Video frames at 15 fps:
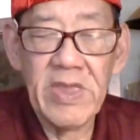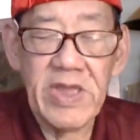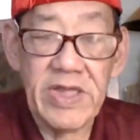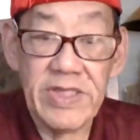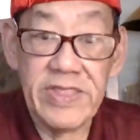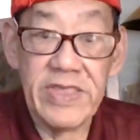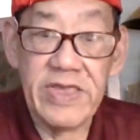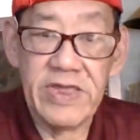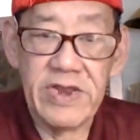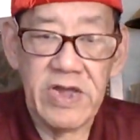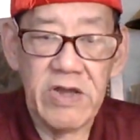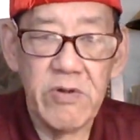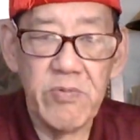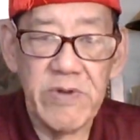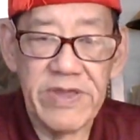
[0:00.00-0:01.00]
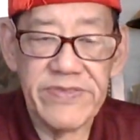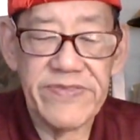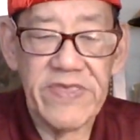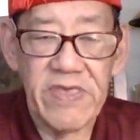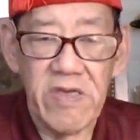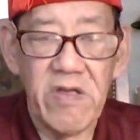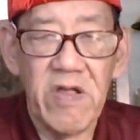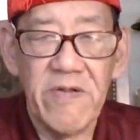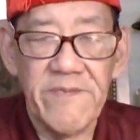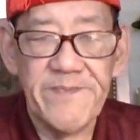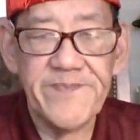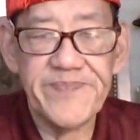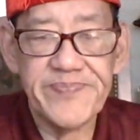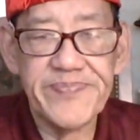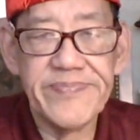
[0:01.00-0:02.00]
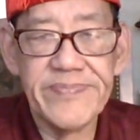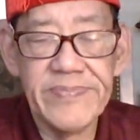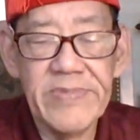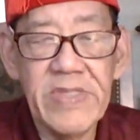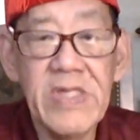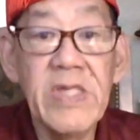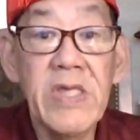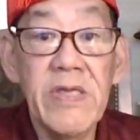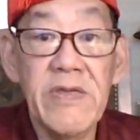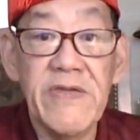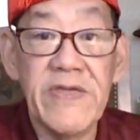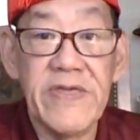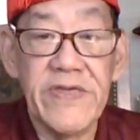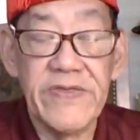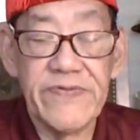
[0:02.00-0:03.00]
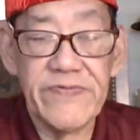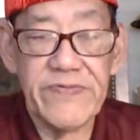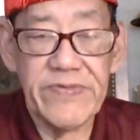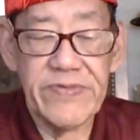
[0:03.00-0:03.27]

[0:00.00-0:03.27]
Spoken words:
And then I'll raise hell. Because